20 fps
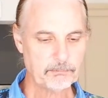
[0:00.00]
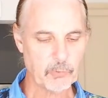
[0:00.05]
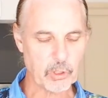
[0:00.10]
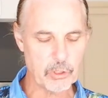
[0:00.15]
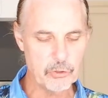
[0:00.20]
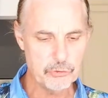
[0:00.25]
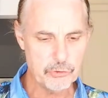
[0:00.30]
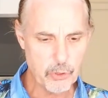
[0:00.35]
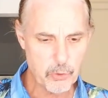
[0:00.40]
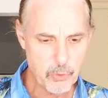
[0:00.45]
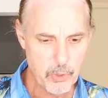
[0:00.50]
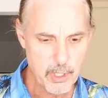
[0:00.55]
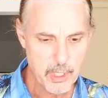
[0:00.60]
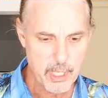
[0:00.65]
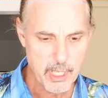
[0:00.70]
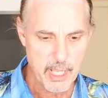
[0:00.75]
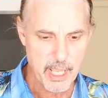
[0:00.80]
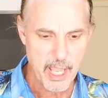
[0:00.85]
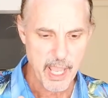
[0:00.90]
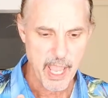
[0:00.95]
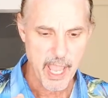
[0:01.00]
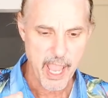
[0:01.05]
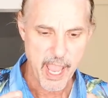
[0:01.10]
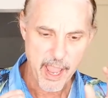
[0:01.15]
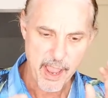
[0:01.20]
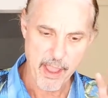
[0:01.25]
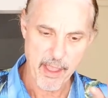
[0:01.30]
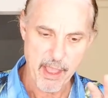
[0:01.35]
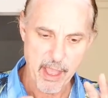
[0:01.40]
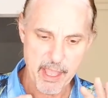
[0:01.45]
So
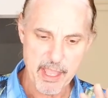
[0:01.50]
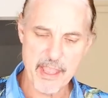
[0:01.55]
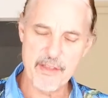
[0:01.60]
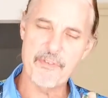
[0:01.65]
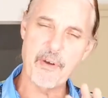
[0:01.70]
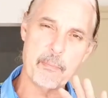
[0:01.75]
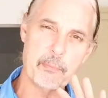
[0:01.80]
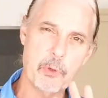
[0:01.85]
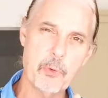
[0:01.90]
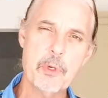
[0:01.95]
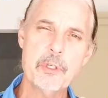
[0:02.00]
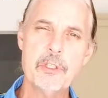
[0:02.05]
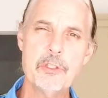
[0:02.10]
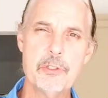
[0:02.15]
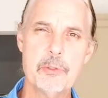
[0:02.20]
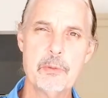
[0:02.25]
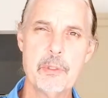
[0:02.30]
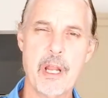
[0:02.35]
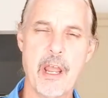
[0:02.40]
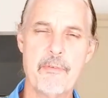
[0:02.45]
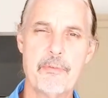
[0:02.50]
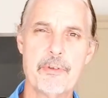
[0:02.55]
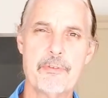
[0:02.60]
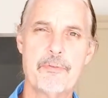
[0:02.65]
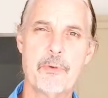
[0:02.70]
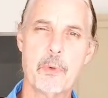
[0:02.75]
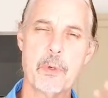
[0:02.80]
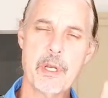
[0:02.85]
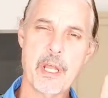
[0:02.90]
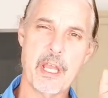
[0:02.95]
if I'm going to do it every
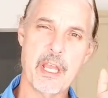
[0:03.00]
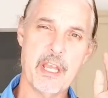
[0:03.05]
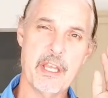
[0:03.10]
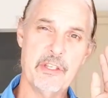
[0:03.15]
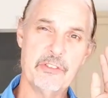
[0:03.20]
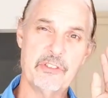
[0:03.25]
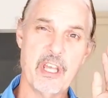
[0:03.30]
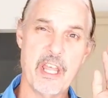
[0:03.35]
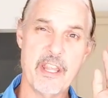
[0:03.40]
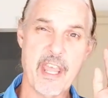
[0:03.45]
4 days,